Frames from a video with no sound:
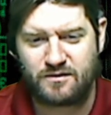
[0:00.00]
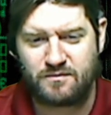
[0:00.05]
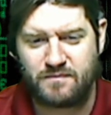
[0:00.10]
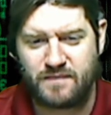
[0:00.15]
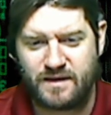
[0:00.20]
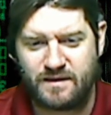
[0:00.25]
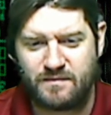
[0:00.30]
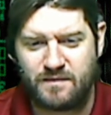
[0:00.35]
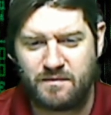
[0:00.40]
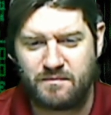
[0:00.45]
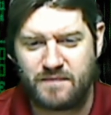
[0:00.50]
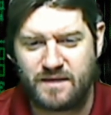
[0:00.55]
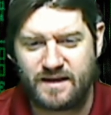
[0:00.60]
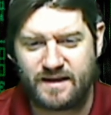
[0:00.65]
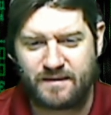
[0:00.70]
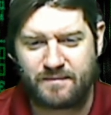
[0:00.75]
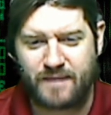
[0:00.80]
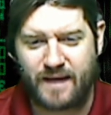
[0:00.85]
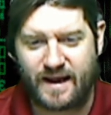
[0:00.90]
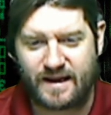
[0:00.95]
minimum
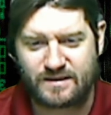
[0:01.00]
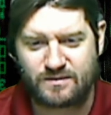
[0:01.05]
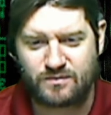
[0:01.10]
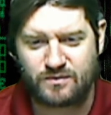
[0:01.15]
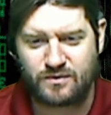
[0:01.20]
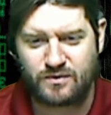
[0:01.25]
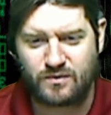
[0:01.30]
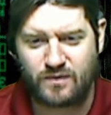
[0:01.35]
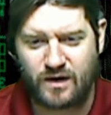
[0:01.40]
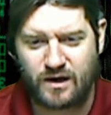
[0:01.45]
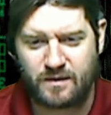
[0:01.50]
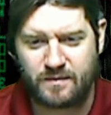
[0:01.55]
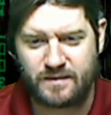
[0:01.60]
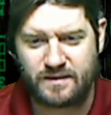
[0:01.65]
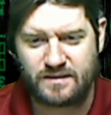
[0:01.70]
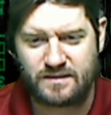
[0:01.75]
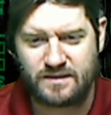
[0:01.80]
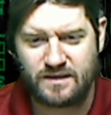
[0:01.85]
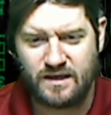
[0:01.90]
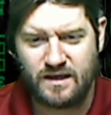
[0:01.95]
meeting password
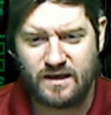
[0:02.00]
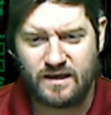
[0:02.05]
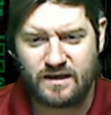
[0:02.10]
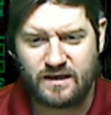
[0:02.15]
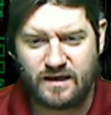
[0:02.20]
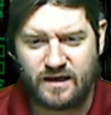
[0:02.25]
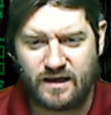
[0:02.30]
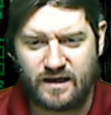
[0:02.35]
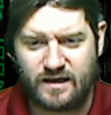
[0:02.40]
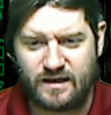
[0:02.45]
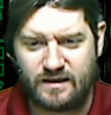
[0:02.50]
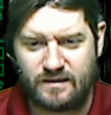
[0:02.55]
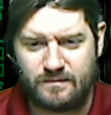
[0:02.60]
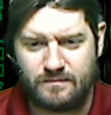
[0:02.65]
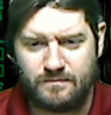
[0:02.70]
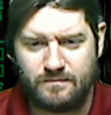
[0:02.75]
requirements uh,